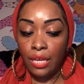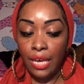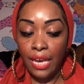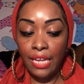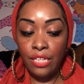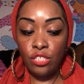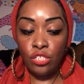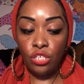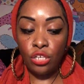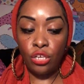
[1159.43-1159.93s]

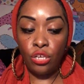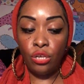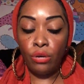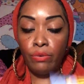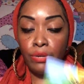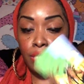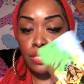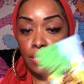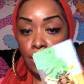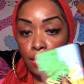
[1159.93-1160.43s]

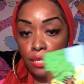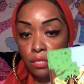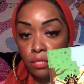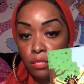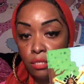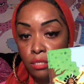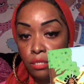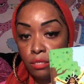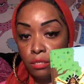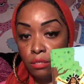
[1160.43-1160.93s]

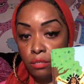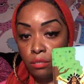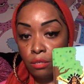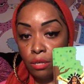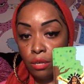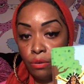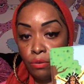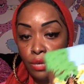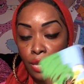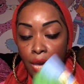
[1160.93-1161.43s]
insecurities.
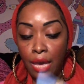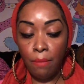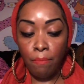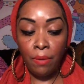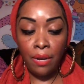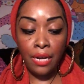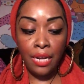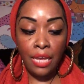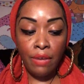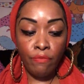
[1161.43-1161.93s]
Okay,
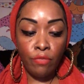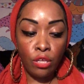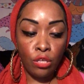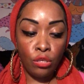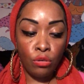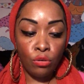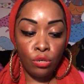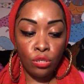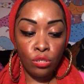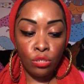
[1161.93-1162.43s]
believe that
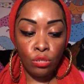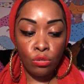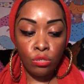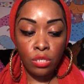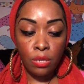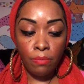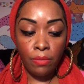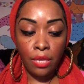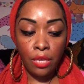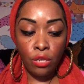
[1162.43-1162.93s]
you can do
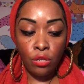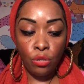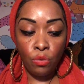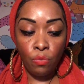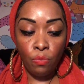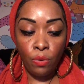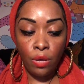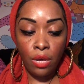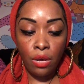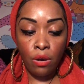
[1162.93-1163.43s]
something and
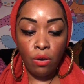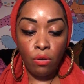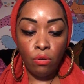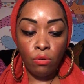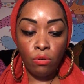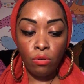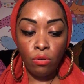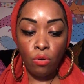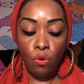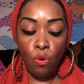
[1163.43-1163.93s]
you
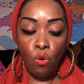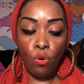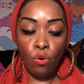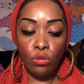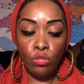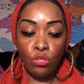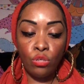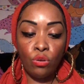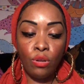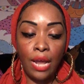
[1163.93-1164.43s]
will.
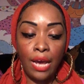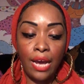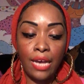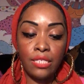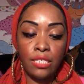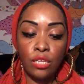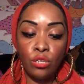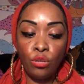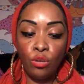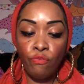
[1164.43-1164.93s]
Or you, like I
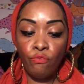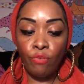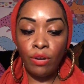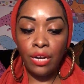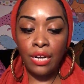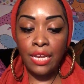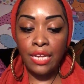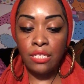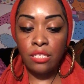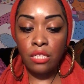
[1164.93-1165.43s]
said, you've
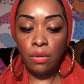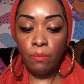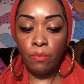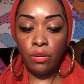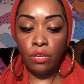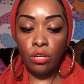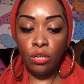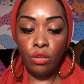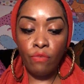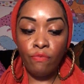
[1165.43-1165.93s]
released
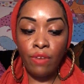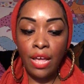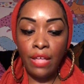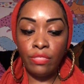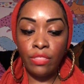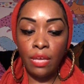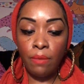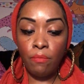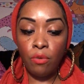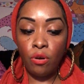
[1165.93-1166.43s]
someone and you've
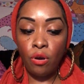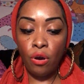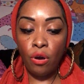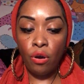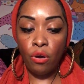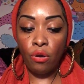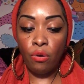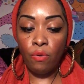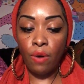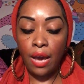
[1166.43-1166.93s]
let them
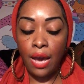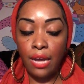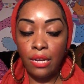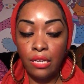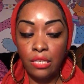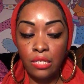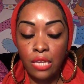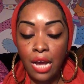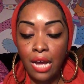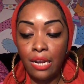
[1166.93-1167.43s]
go,
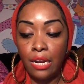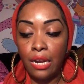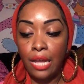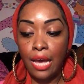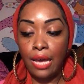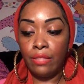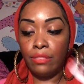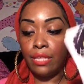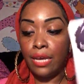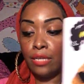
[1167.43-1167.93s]
and it's kind of
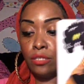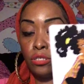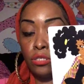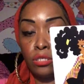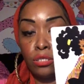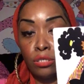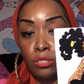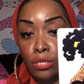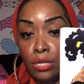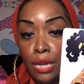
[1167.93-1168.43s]
like they're
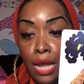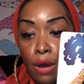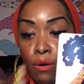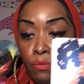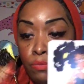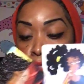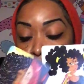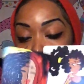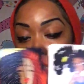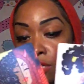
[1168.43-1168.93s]
just now
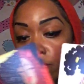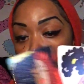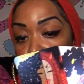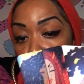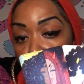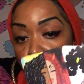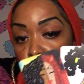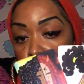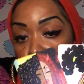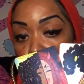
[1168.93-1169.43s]

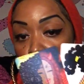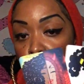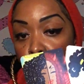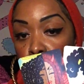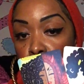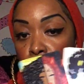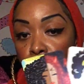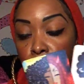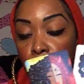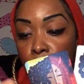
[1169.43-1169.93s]
obsessively watching
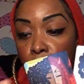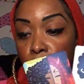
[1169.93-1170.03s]
you,